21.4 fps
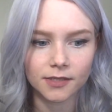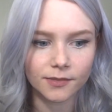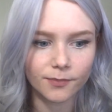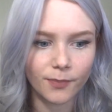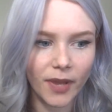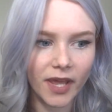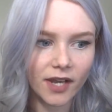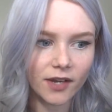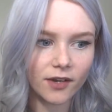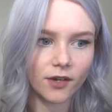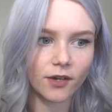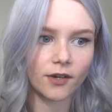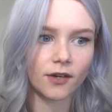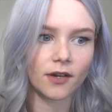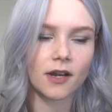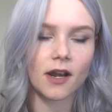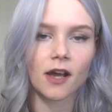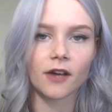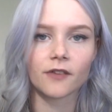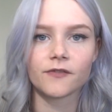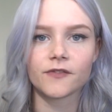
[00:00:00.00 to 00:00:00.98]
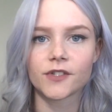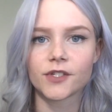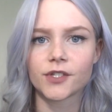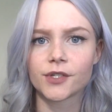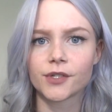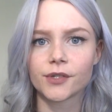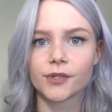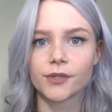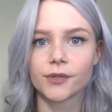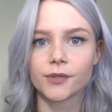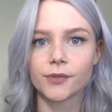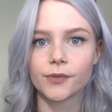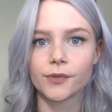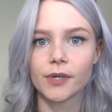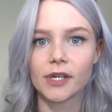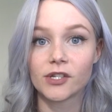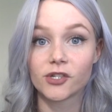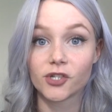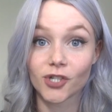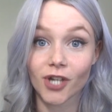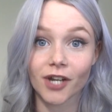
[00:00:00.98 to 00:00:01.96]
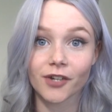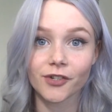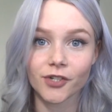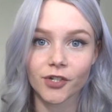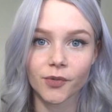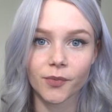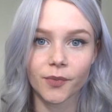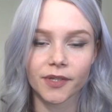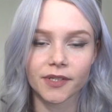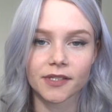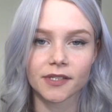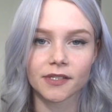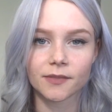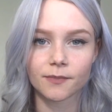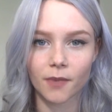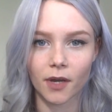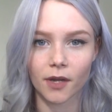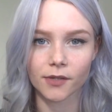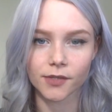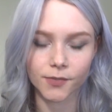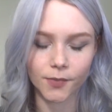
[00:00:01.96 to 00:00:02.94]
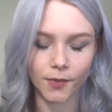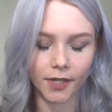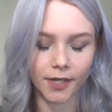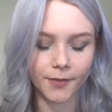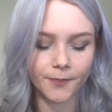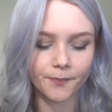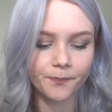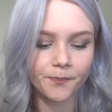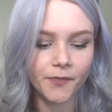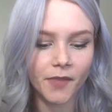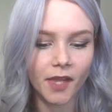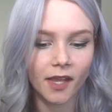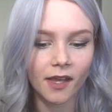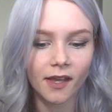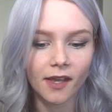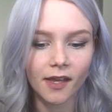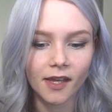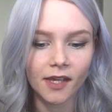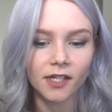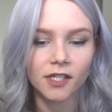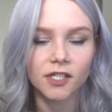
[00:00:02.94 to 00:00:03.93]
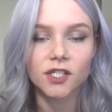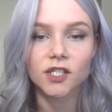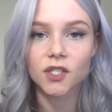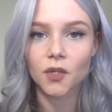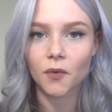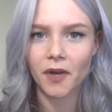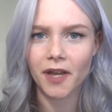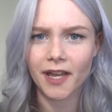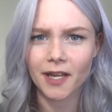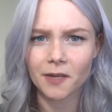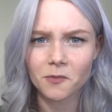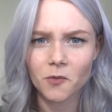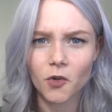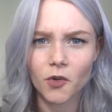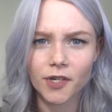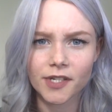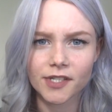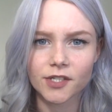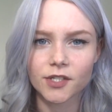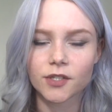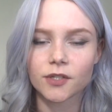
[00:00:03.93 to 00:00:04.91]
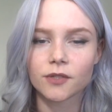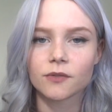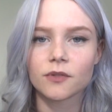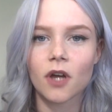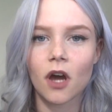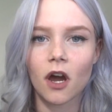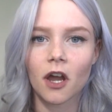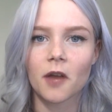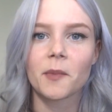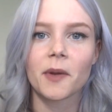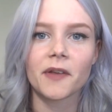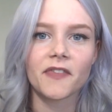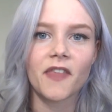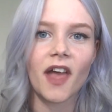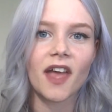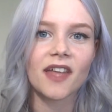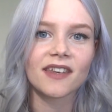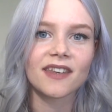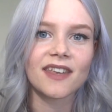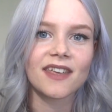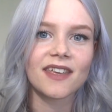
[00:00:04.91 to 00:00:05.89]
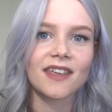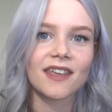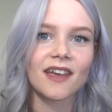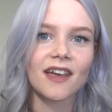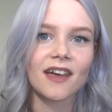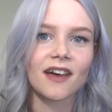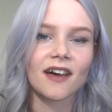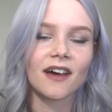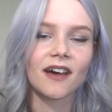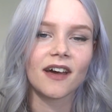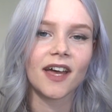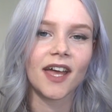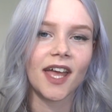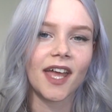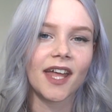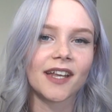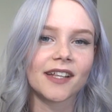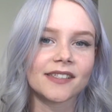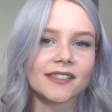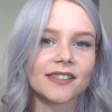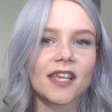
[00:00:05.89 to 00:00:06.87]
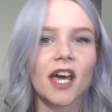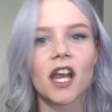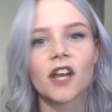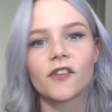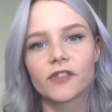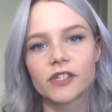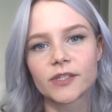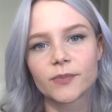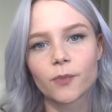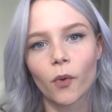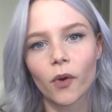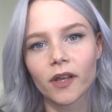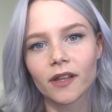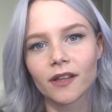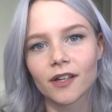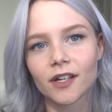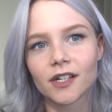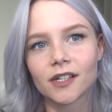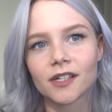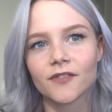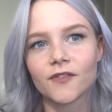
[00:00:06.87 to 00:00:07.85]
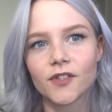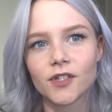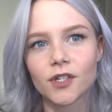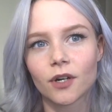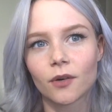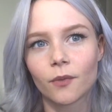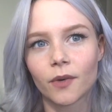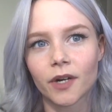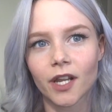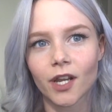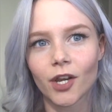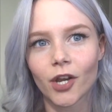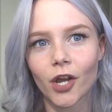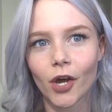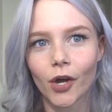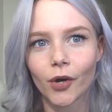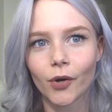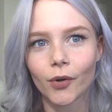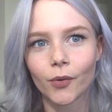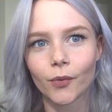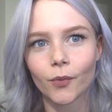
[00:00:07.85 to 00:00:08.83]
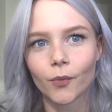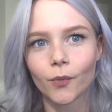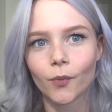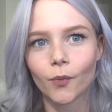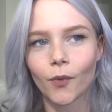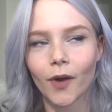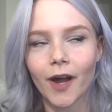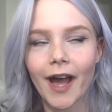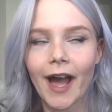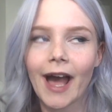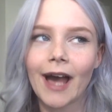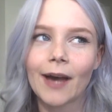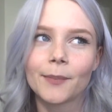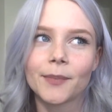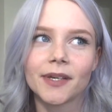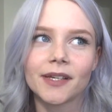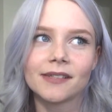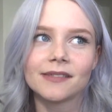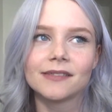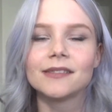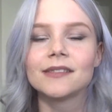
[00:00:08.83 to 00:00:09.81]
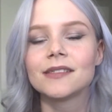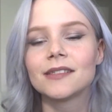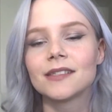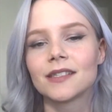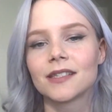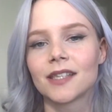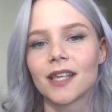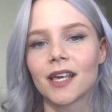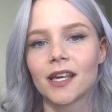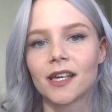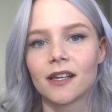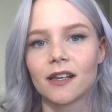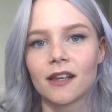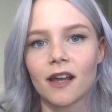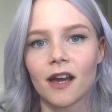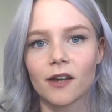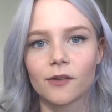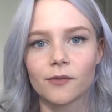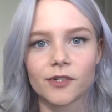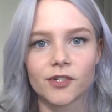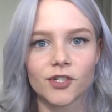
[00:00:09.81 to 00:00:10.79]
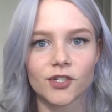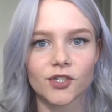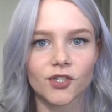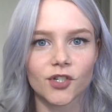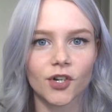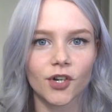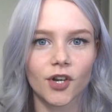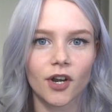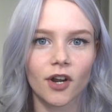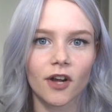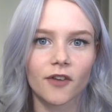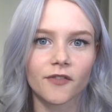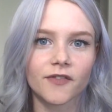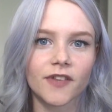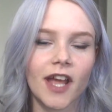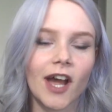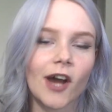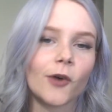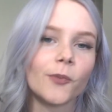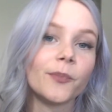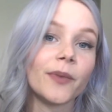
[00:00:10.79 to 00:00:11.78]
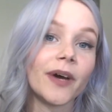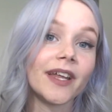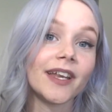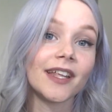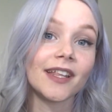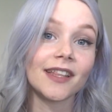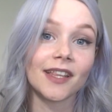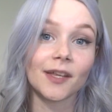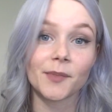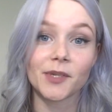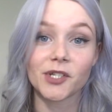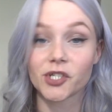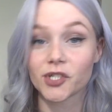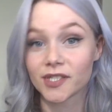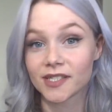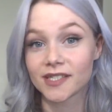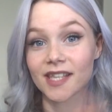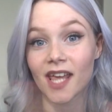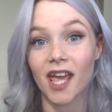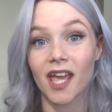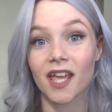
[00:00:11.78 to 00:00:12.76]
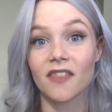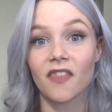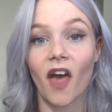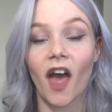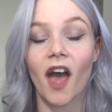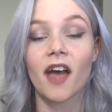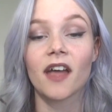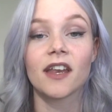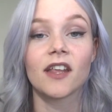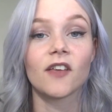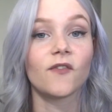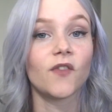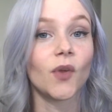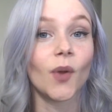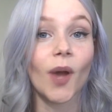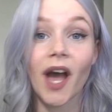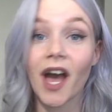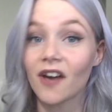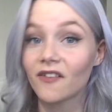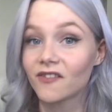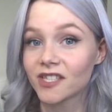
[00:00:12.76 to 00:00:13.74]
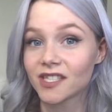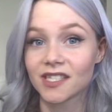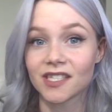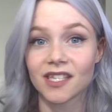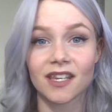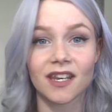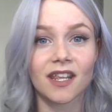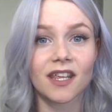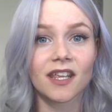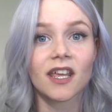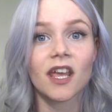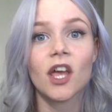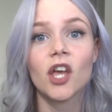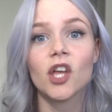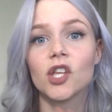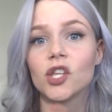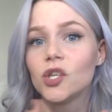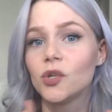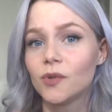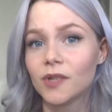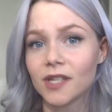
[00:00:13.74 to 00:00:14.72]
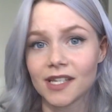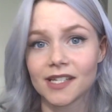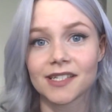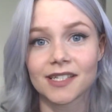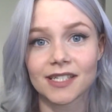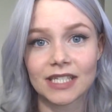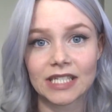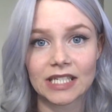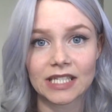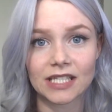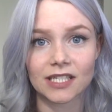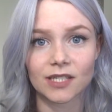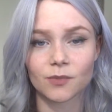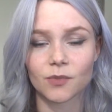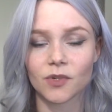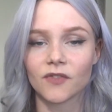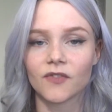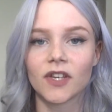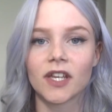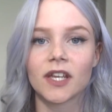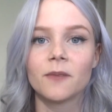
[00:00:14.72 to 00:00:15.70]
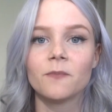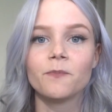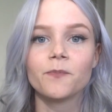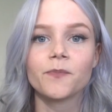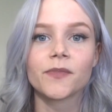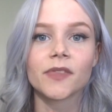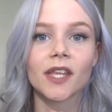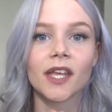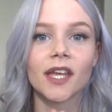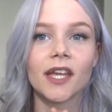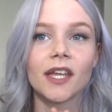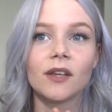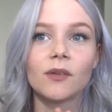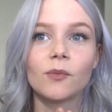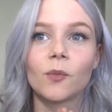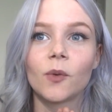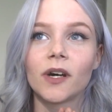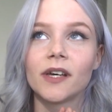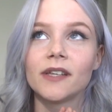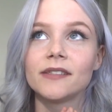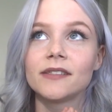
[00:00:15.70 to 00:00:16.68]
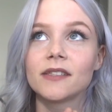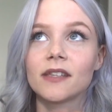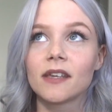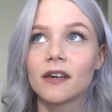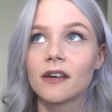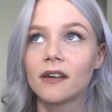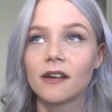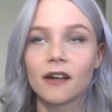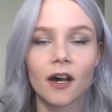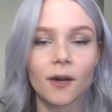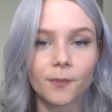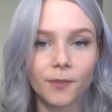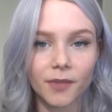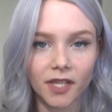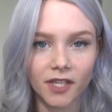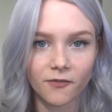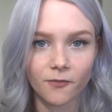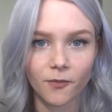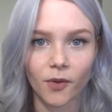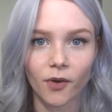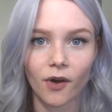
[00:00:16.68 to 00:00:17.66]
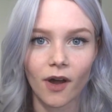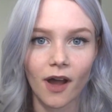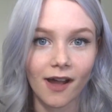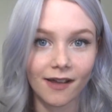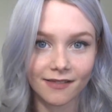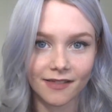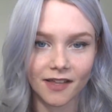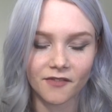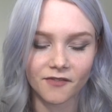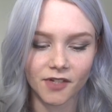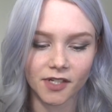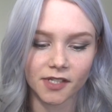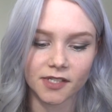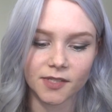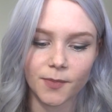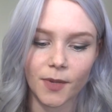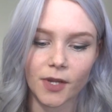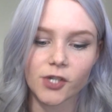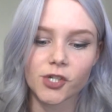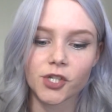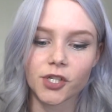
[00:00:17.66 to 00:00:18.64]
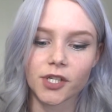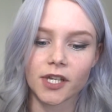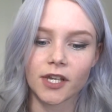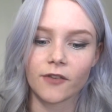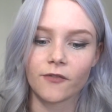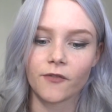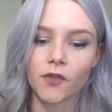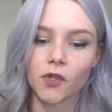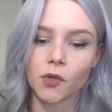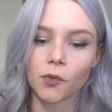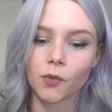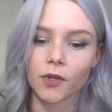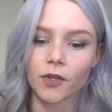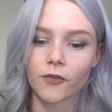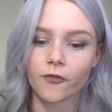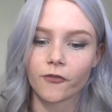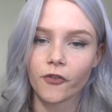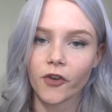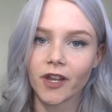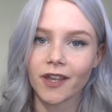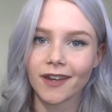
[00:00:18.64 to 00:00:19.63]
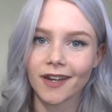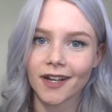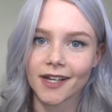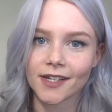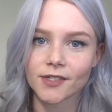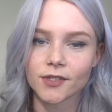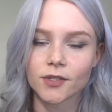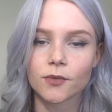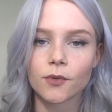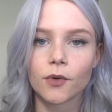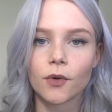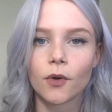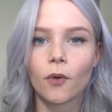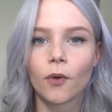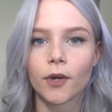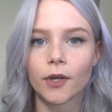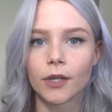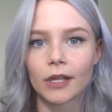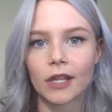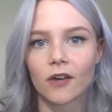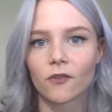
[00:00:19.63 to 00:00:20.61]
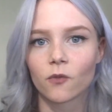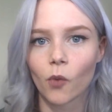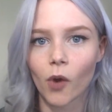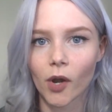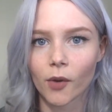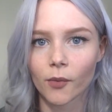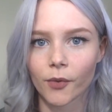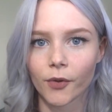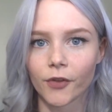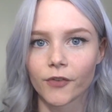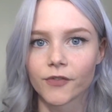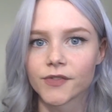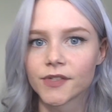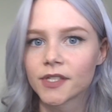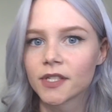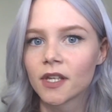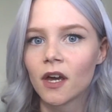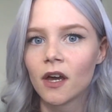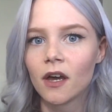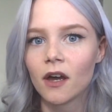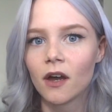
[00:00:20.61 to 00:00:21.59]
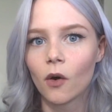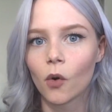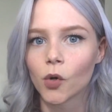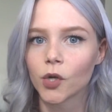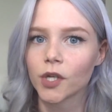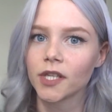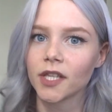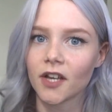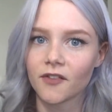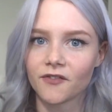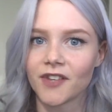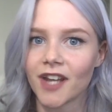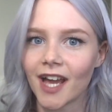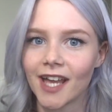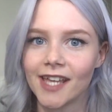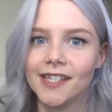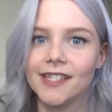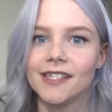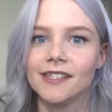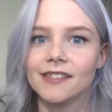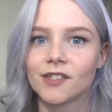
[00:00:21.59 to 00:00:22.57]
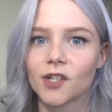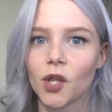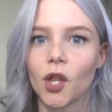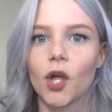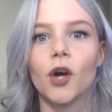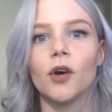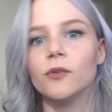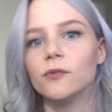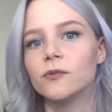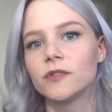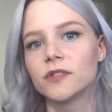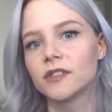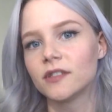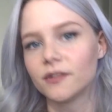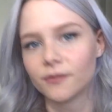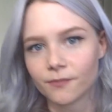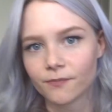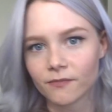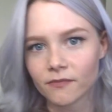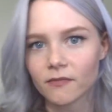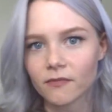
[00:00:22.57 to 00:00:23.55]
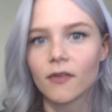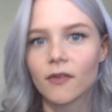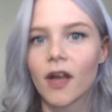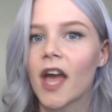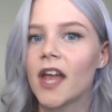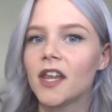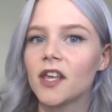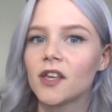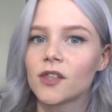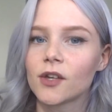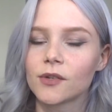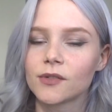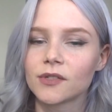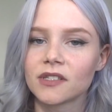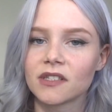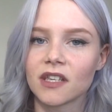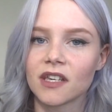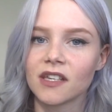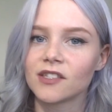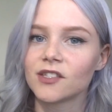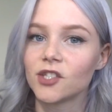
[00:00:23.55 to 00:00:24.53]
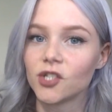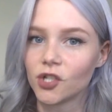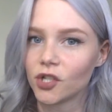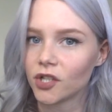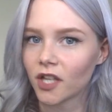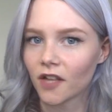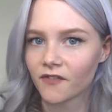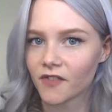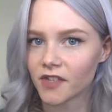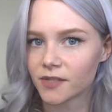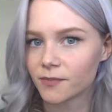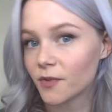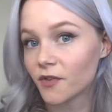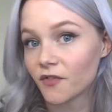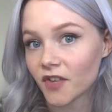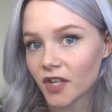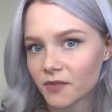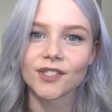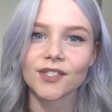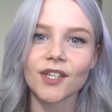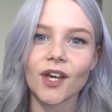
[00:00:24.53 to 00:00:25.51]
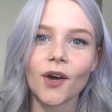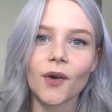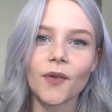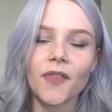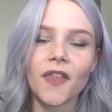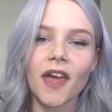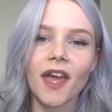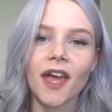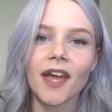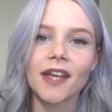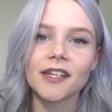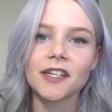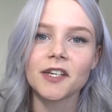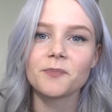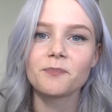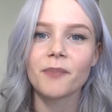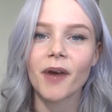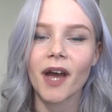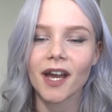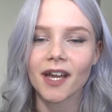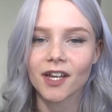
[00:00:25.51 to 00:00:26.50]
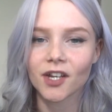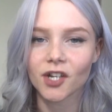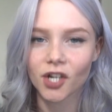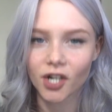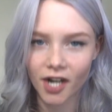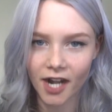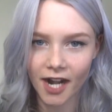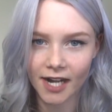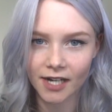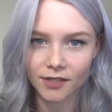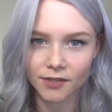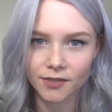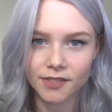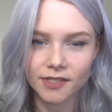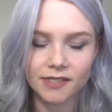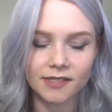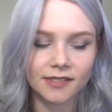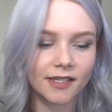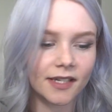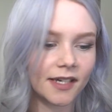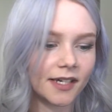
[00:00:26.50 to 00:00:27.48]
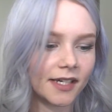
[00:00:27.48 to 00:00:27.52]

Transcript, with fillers: pin her enough to inject her with this monkswood. So I am going to talk about the ending, and it's kind of a spoiler. If you don't want to know what happens, then I would just turn it off now. But let me just say that if you haven't seen it, you need to see this movie. It was unbelievable. I loved it, especially if you were the freak in high school, or you love werewolves, or you love 90s clothes. Any of those things, you'll love this movie. So they end up back at her house